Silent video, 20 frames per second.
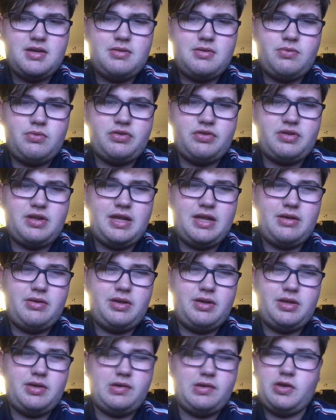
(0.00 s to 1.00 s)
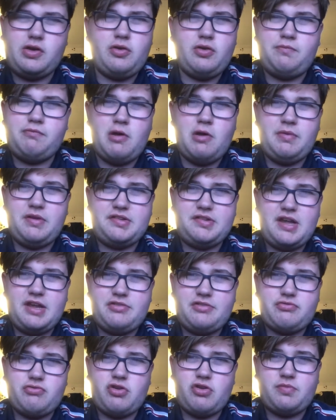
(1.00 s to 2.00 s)
would you could probably say
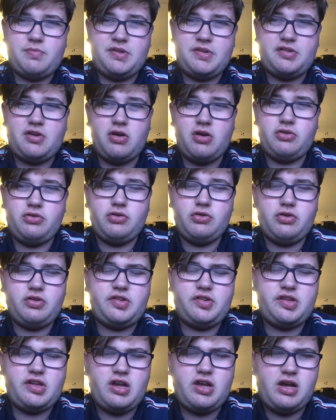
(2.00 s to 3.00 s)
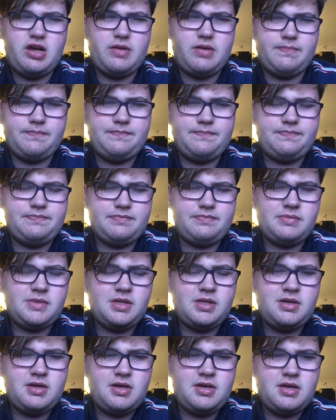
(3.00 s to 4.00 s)
it's gross misconduct. Um,
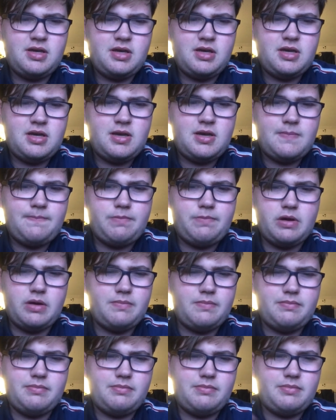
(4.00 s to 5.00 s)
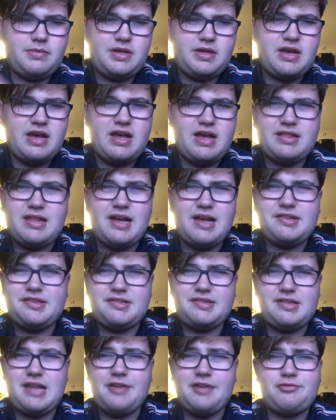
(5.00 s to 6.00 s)
but yeah,
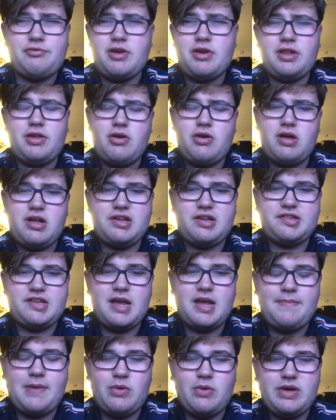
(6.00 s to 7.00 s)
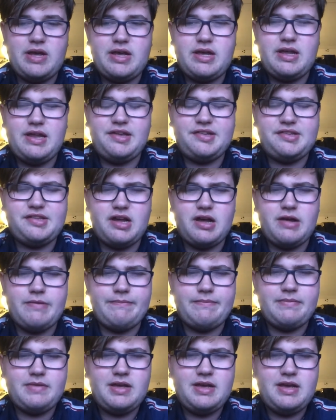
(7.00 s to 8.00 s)
that's that's really all I can say about it. It's
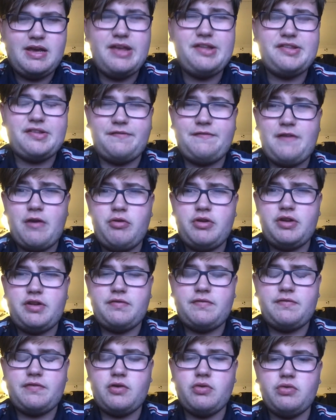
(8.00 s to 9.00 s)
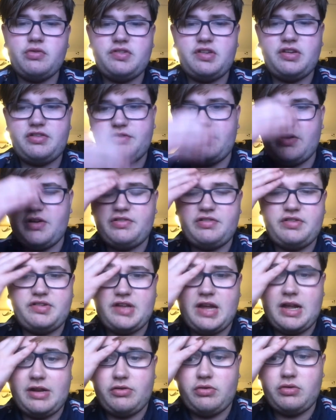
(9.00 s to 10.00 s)
um, it's a very difficult situation
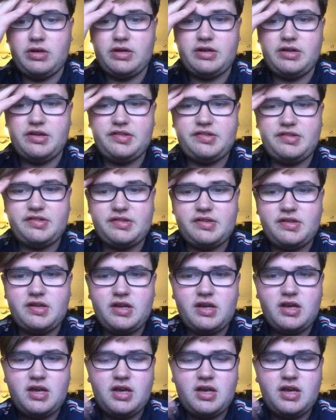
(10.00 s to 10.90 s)
to handle, and it's